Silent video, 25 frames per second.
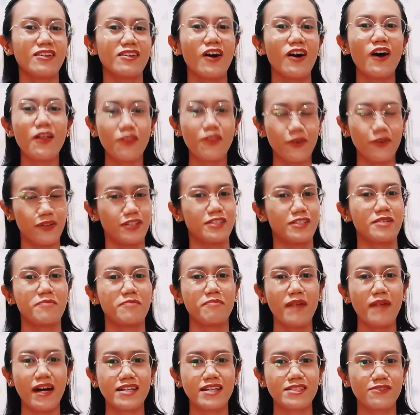Although you're
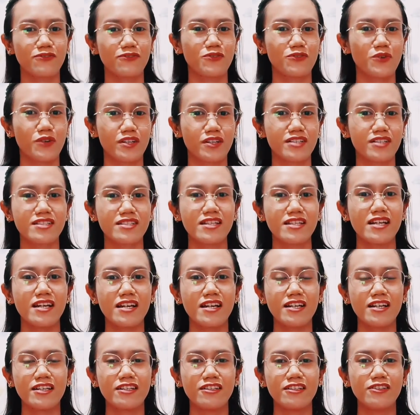the best, of course,
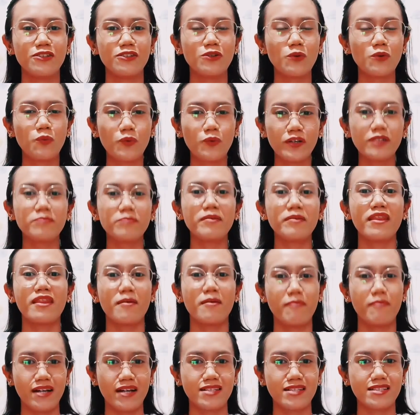you will be
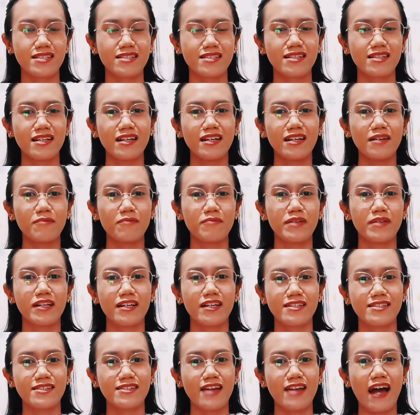the best
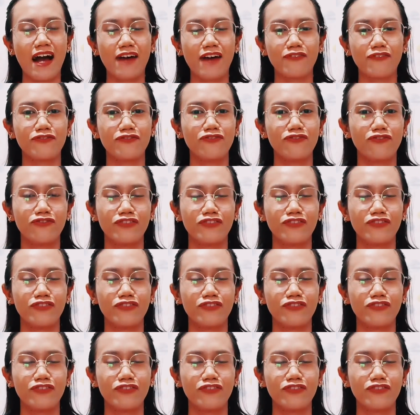because you have